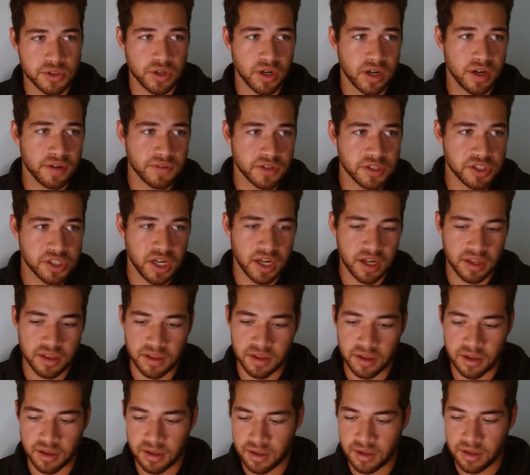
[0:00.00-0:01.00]
You're going to have to check
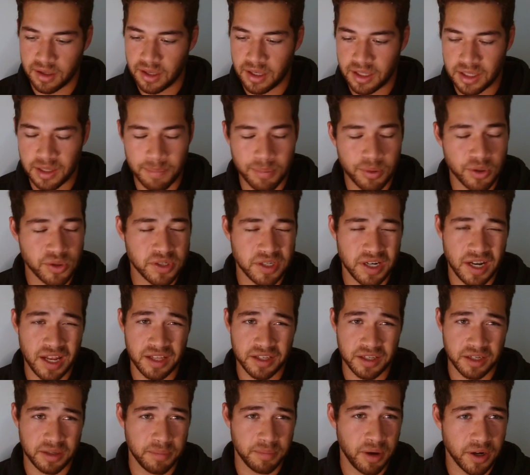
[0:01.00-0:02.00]
the
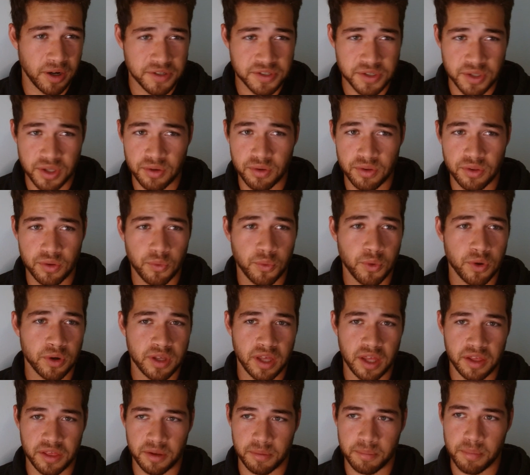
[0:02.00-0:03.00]
personality box, the
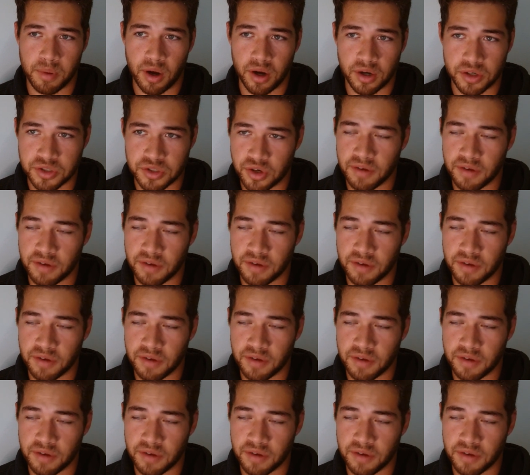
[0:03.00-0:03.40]
work ethic box.